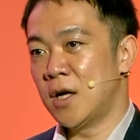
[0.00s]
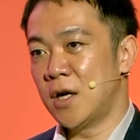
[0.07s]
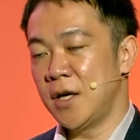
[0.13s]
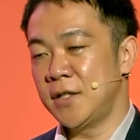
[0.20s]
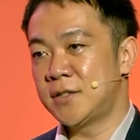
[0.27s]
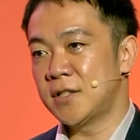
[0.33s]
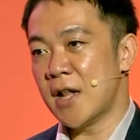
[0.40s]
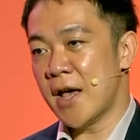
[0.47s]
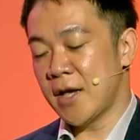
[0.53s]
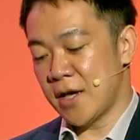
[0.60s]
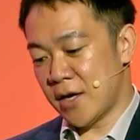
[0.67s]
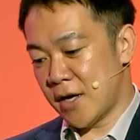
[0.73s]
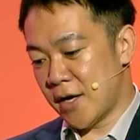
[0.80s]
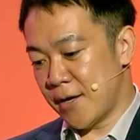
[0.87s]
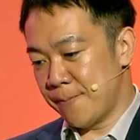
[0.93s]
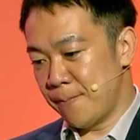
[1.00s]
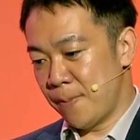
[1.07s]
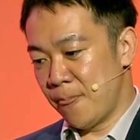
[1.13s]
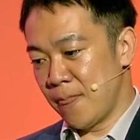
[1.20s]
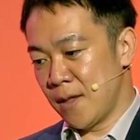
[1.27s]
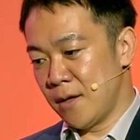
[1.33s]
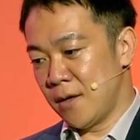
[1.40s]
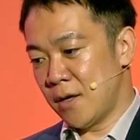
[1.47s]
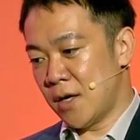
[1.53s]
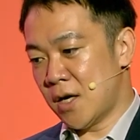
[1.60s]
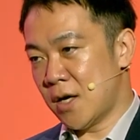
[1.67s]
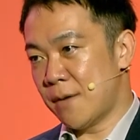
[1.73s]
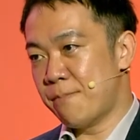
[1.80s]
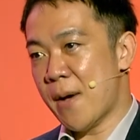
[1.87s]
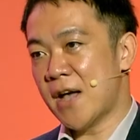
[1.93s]
It's like
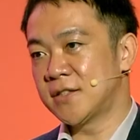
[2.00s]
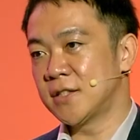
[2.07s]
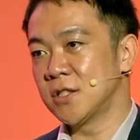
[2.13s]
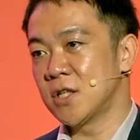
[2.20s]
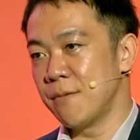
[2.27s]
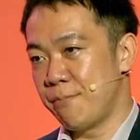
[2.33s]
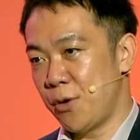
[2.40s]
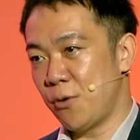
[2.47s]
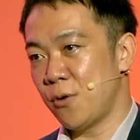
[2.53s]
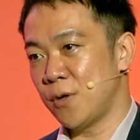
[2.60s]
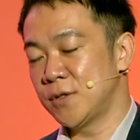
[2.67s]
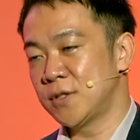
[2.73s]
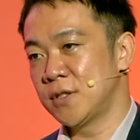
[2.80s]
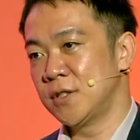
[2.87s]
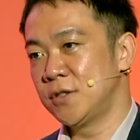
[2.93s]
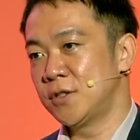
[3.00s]
personal computers.